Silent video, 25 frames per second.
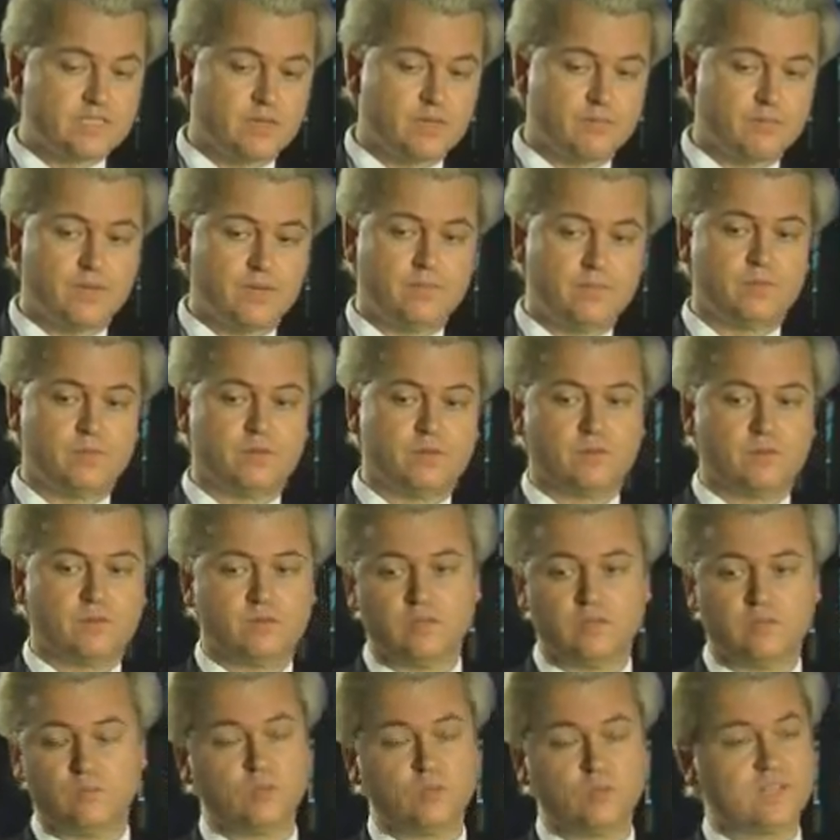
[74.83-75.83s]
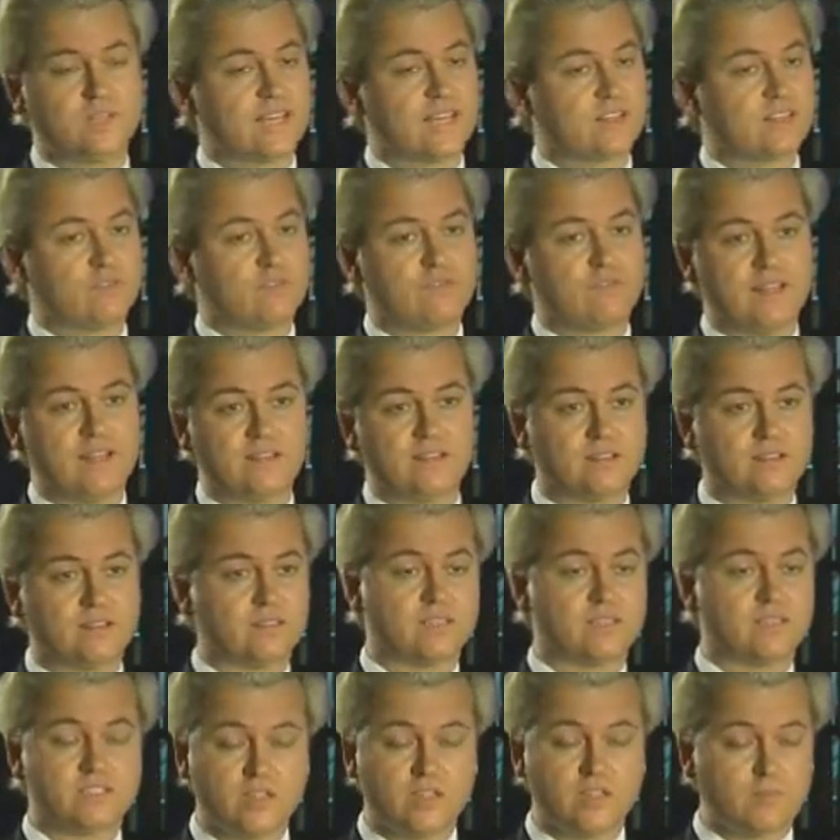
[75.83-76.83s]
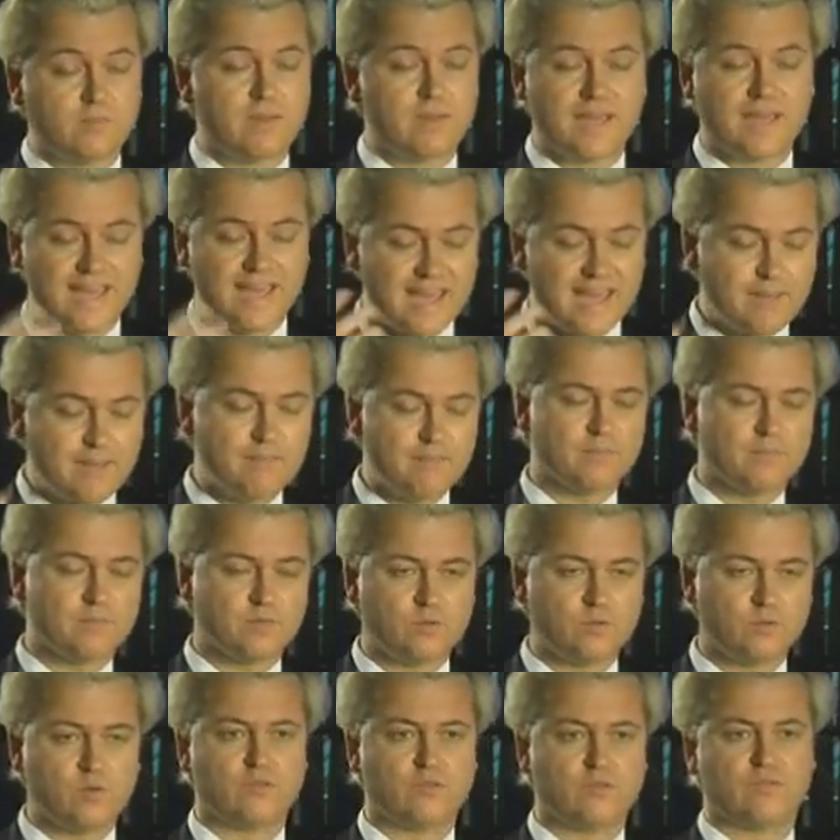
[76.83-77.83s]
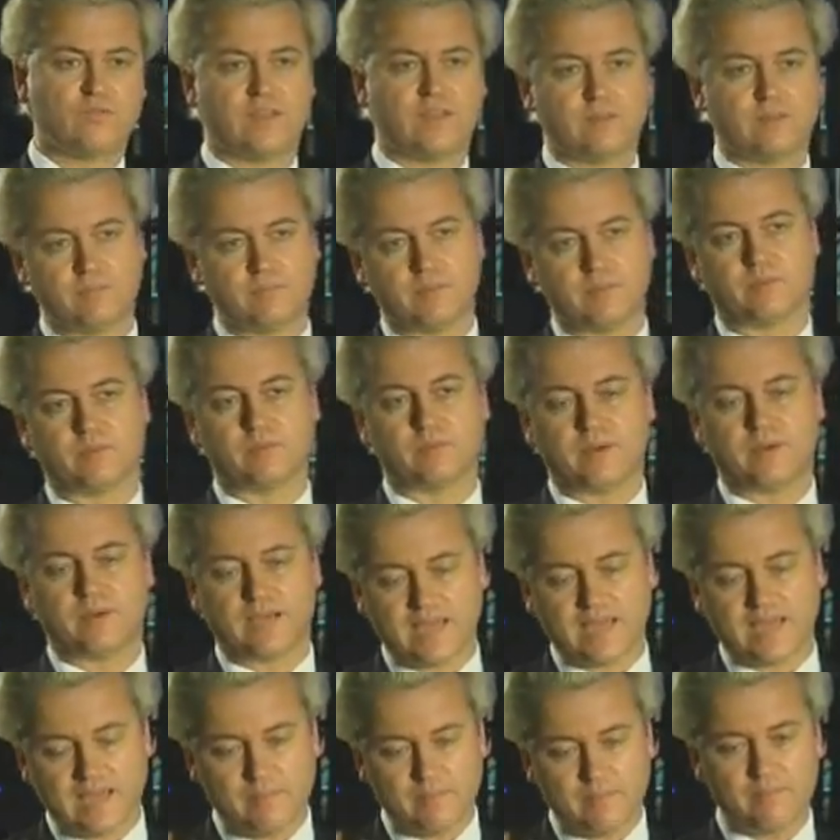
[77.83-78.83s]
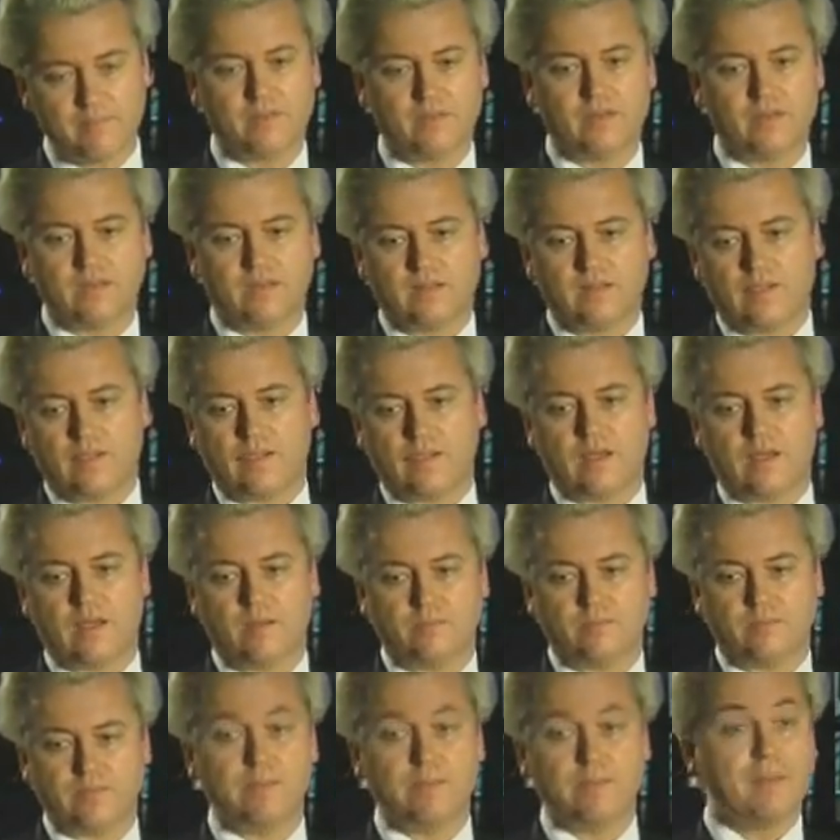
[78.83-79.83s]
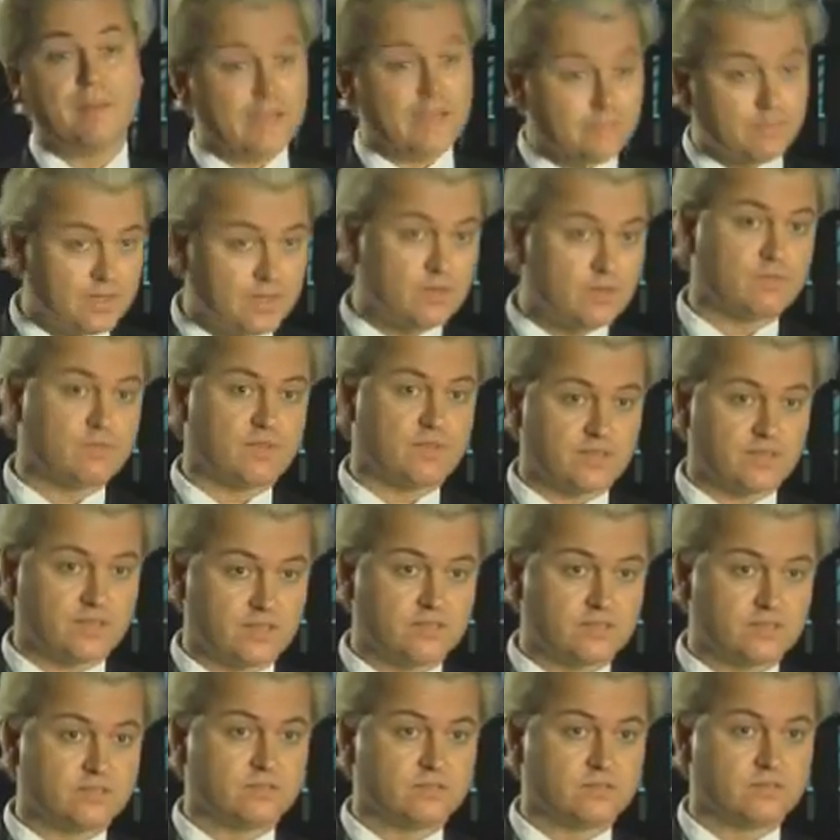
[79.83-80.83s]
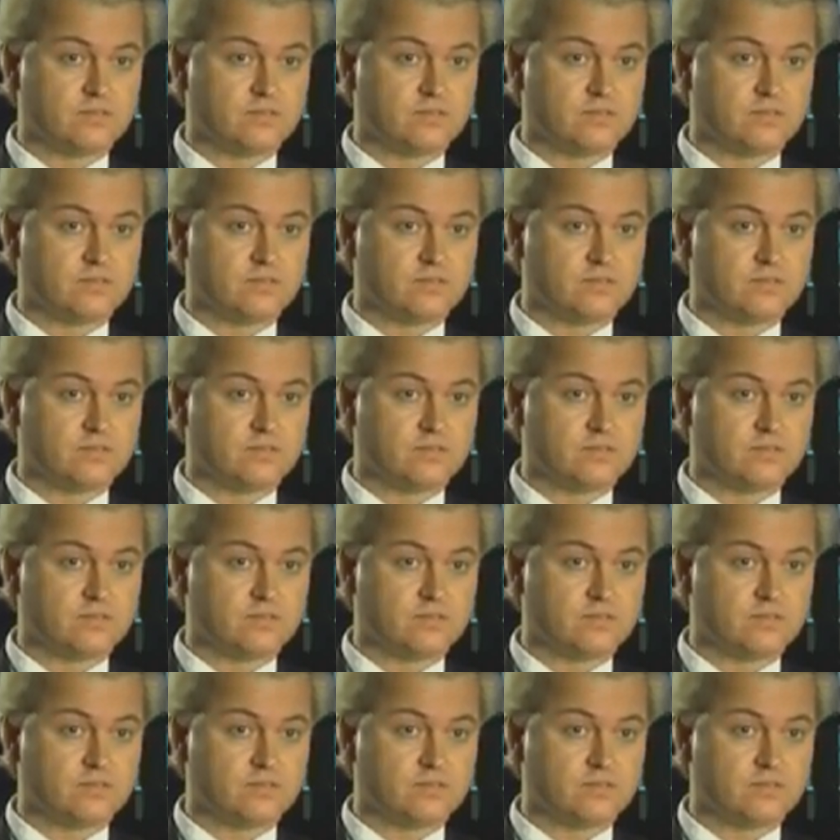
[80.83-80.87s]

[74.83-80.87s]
some people would get offended. It's not my aim to offend people. My aim, they might be offended.